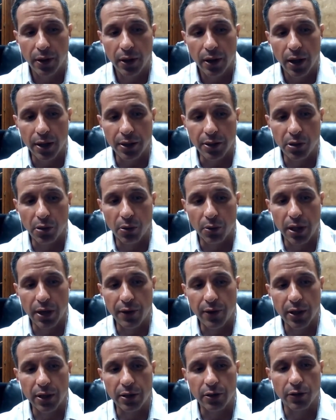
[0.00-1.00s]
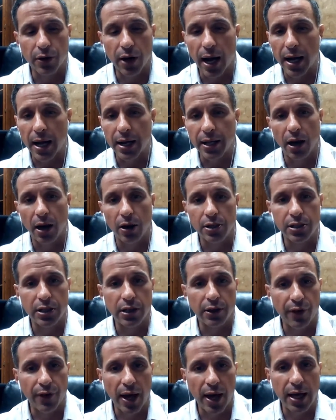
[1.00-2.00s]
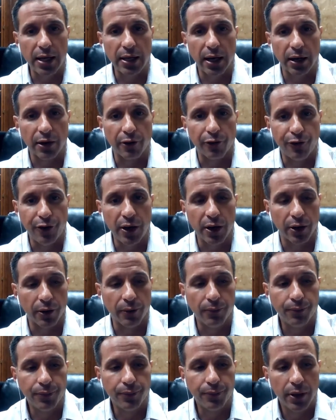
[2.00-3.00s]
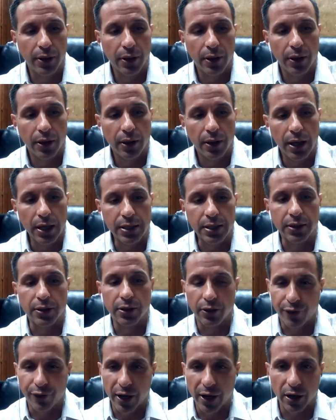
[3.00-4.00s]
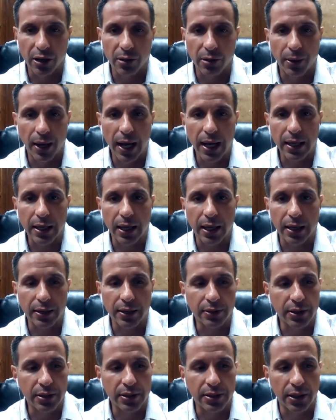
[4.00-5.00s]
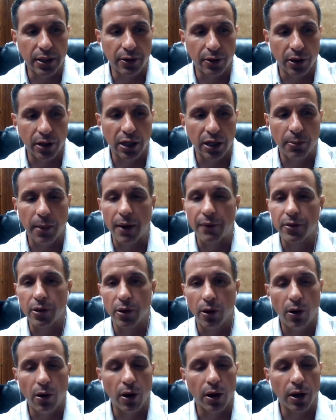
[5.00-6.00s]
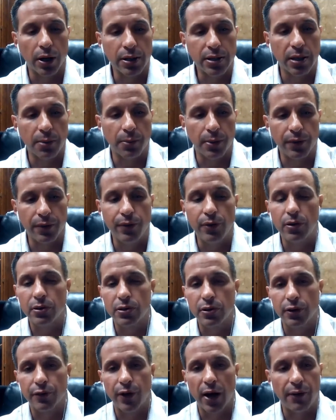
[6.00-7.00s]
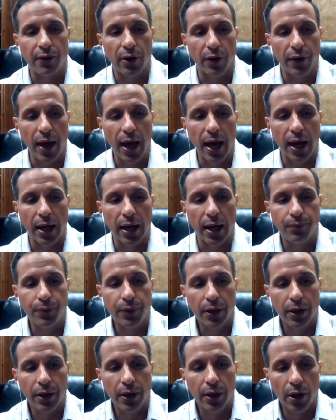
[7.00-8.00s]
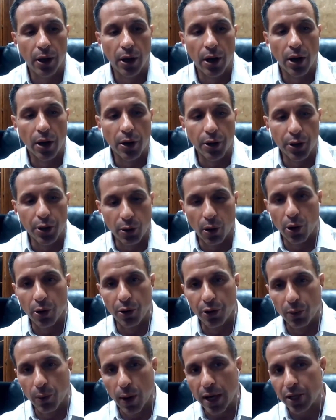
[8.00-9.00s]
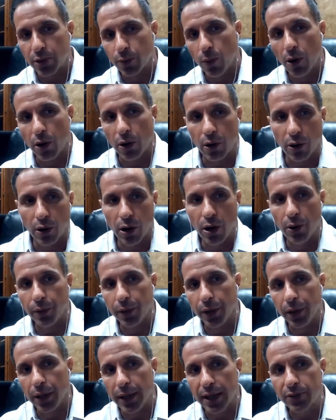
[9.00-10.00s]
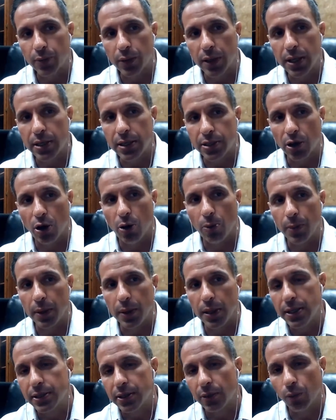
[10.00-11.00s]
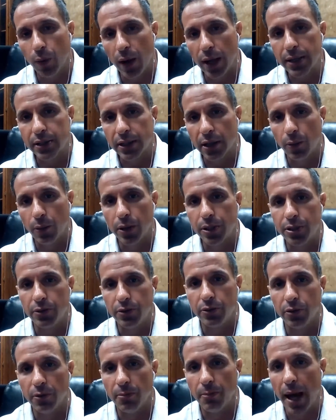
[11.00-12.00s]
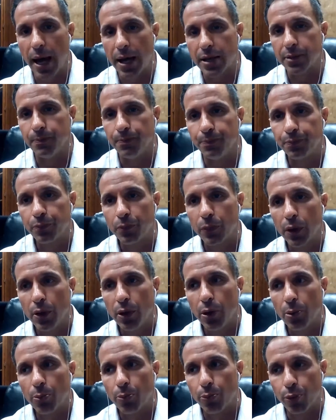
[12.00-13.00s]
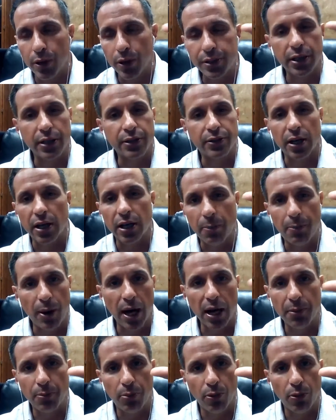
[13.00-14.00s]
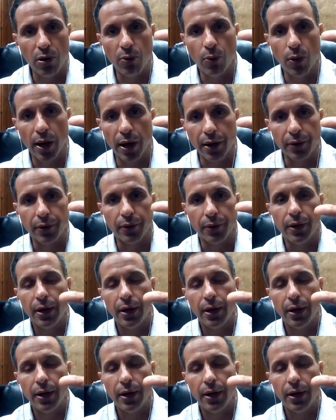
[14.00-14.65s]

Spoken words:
and you don't give in to their ideology of hate out of fear, he said, then you fight all the black gangs. He said, they're going to come after you hard. He said, but if you can survive all that, you'll earn the right to walk alone. And that's when he told me, he said, West, I want you to imagine prison is like a pot of boiling water.